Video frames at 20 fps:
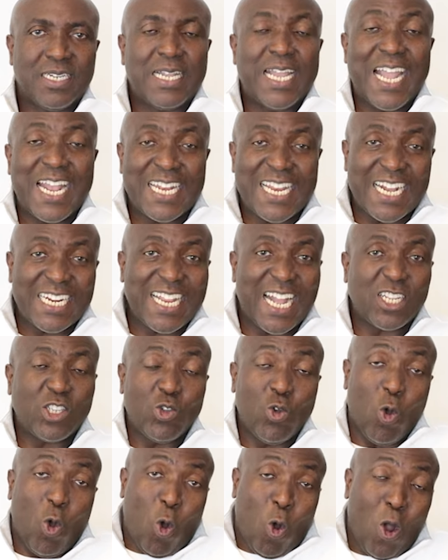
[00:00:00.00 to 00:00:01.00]
The debt that
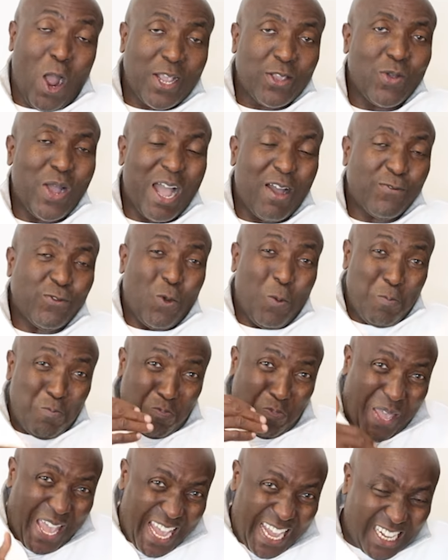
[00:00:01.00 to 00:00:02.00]
you owe and you have to
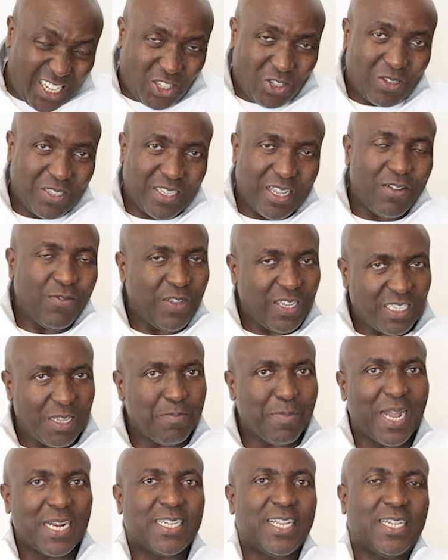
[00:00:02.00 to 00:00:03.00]
pay it yourself is
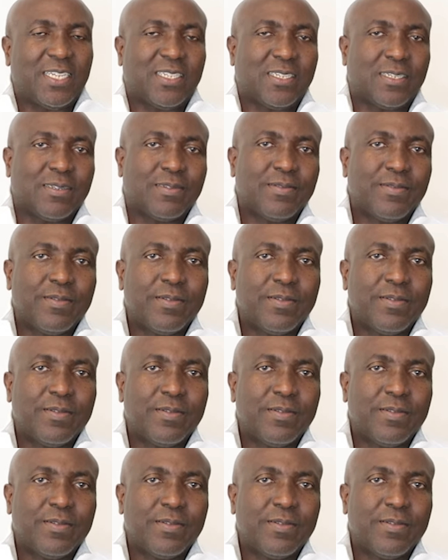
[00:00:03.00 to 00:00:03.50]
a bad debt.